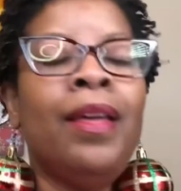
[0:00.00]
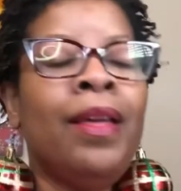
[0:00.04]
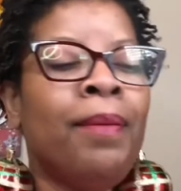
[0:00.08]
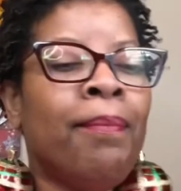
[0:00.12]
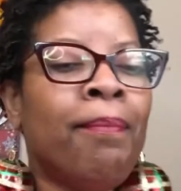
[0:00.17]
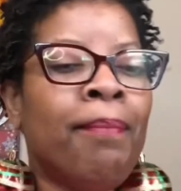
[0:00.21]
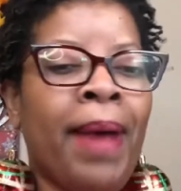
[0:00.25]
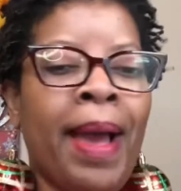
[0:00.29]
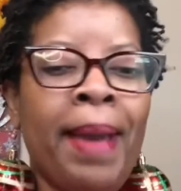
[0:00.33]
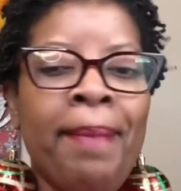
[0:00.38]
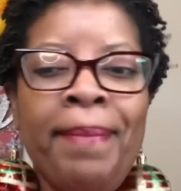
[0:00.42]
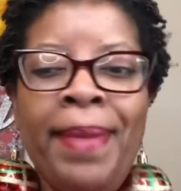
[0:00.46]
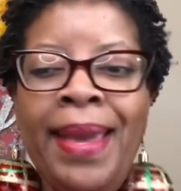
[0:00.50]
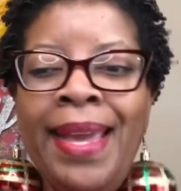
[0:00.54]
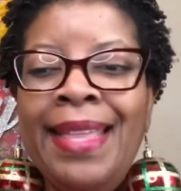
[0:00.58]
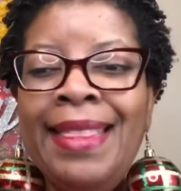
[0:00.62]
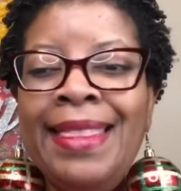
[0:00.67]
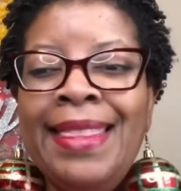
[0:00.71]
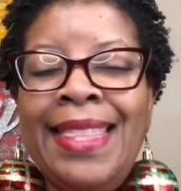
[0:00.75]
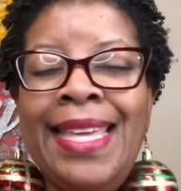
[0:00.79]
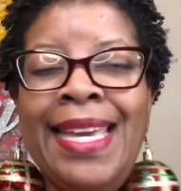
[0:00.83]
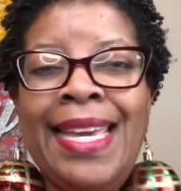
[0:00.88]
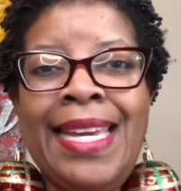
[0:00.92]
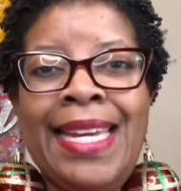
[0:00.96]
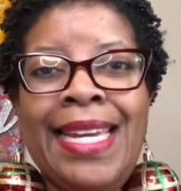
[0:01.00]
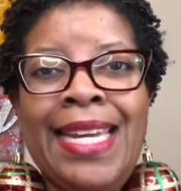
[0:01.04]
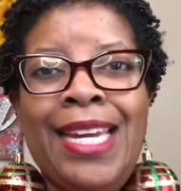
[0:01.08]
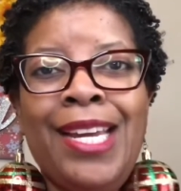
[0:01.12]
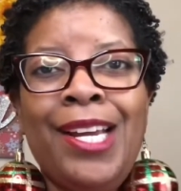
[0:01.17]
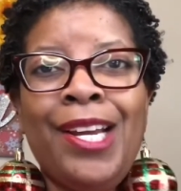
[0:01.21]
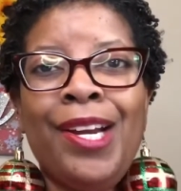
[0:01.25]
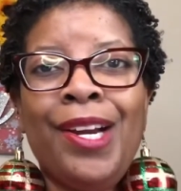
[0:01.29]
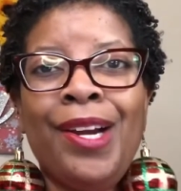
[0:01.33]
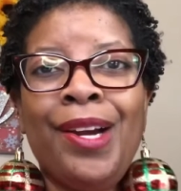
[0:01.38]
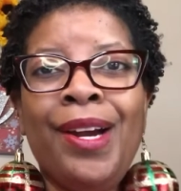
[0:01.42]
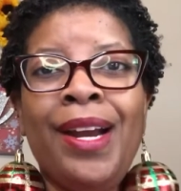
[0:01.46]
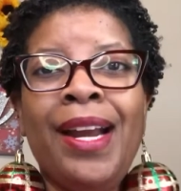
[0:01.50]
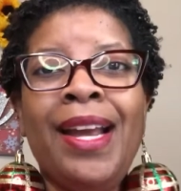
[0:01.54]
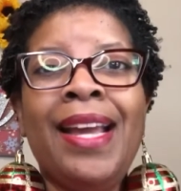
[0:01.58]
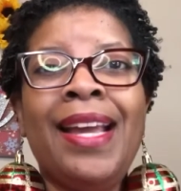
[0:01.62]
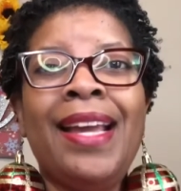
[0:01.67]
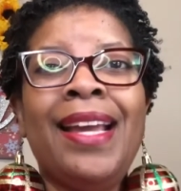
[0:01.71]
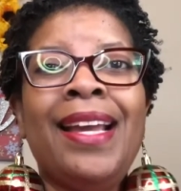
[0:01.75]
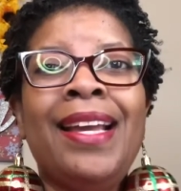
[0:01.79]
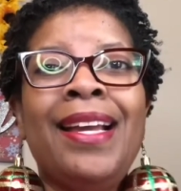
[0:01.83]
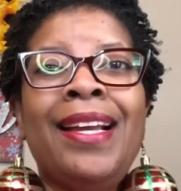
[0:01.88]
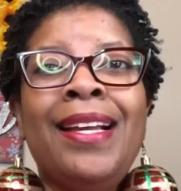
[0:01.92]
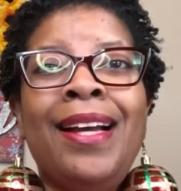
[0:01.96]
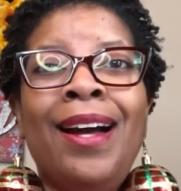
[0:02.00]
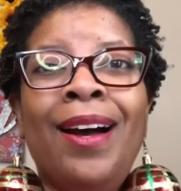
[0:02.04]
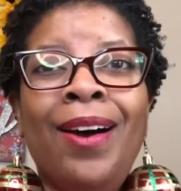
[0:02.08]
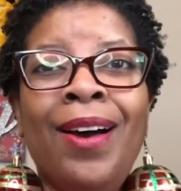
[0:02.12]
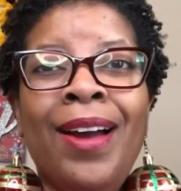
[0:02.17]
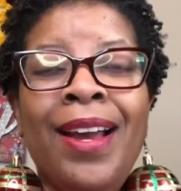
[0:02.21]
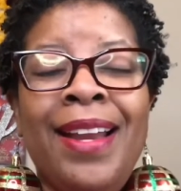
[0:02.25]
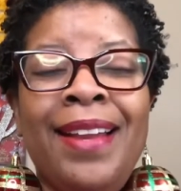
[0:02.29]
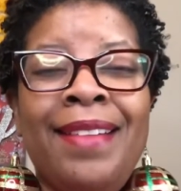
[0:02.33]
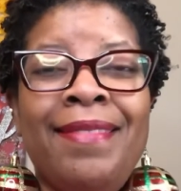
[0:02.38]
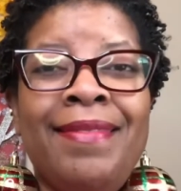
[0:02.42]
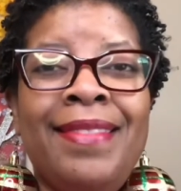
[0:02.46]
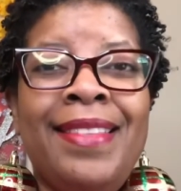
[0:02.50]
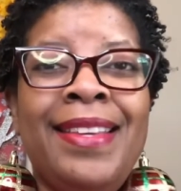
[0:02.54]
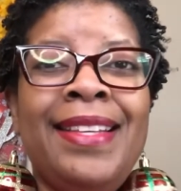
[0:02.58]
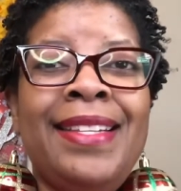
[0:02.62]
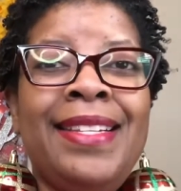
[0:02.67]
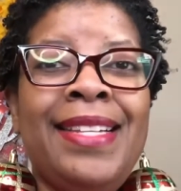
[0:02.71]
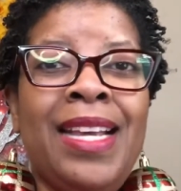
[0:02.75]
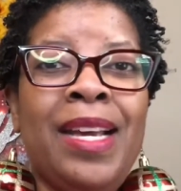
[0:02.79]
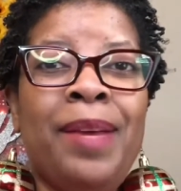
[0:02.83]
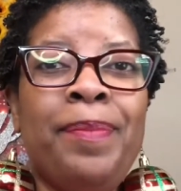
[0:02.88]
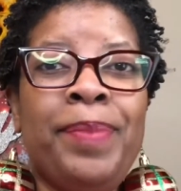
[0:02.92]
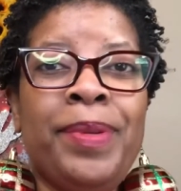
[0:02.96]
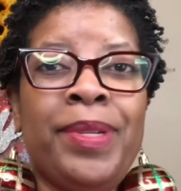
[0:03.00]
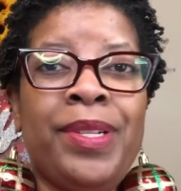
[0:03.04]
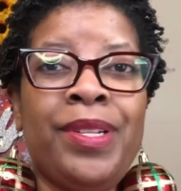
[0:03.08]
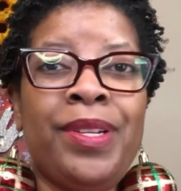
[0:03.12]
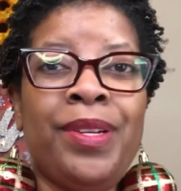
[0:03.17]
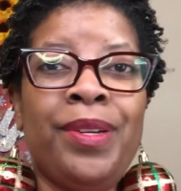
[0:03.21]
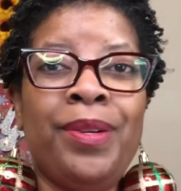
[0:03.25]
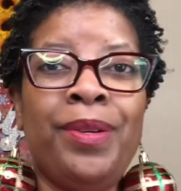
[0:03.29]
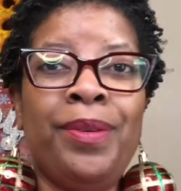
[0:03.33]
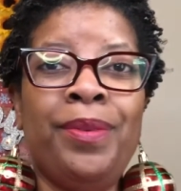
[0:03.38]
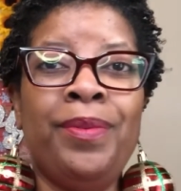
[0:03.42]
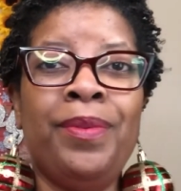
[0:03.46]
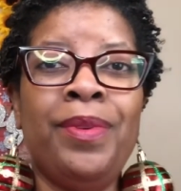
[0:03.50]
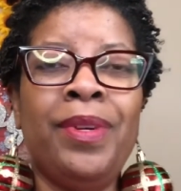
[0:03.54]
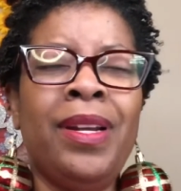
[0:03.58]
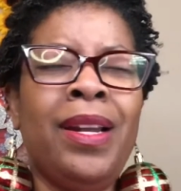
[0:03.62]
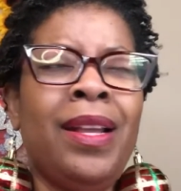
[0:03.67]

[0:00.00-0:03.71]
My main thing here in this episode,